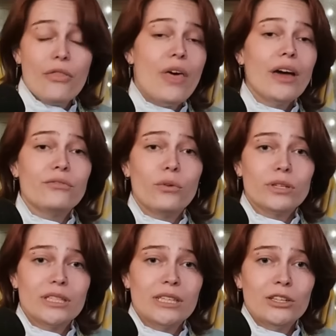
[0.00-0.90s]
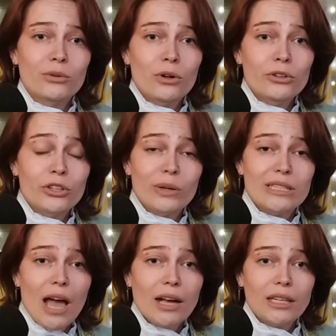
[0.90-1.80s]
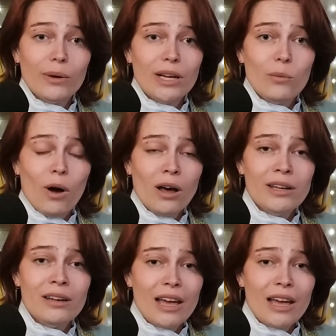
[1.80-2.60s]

That 14-year-old knew exactly what he wanted,